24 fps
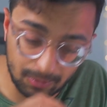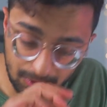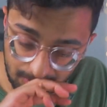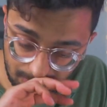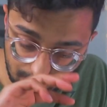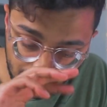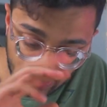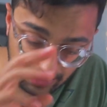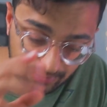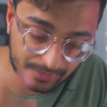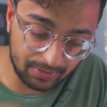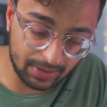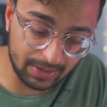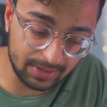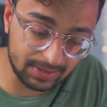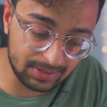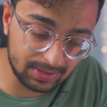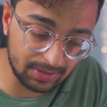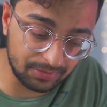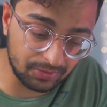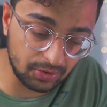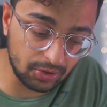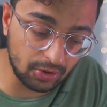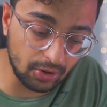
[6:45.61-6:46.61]
Well, my
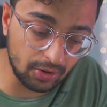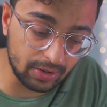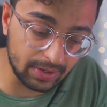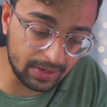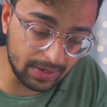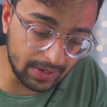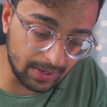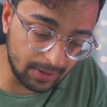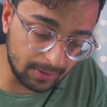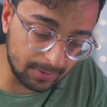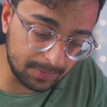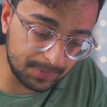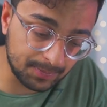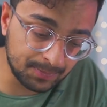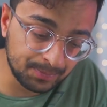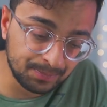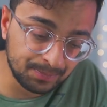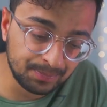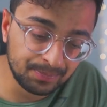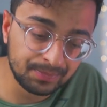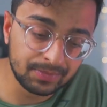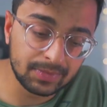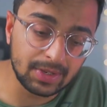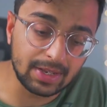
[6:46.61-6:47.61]
friends, if you go down,
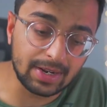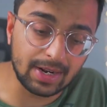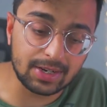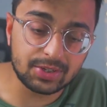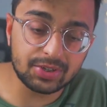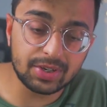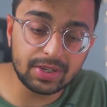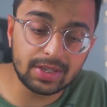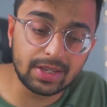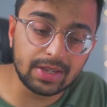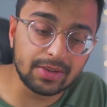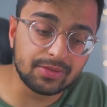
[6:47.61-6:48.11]
it actually